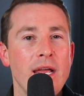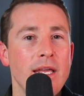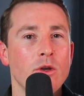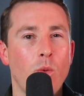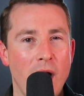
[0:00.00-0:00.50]

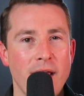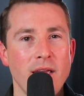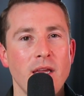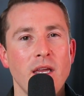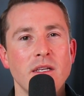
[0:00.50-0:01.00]
either
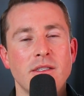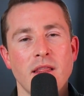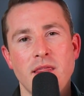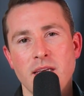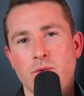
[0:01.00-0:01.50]
way is
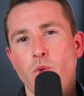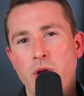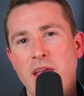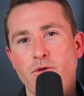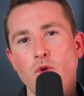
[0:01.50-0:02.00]
that this will
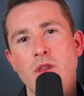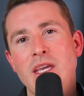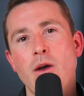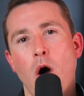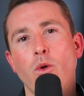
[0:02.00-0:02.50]
give you the